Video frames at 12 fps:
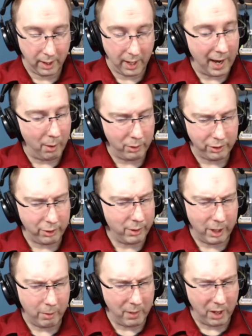How is your
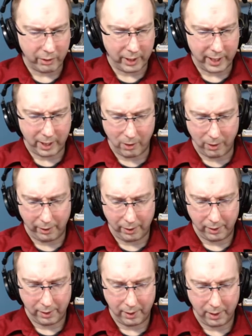dear mother getting on?
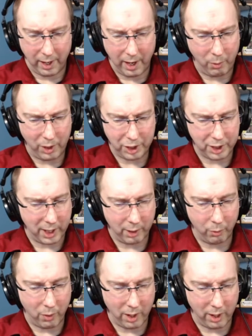I wish I
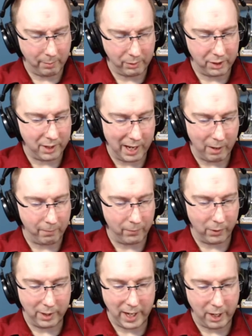could run up to town
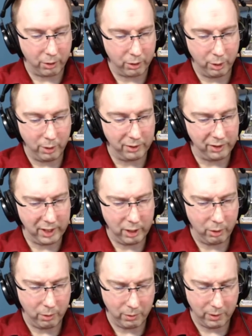for a day or two to see you,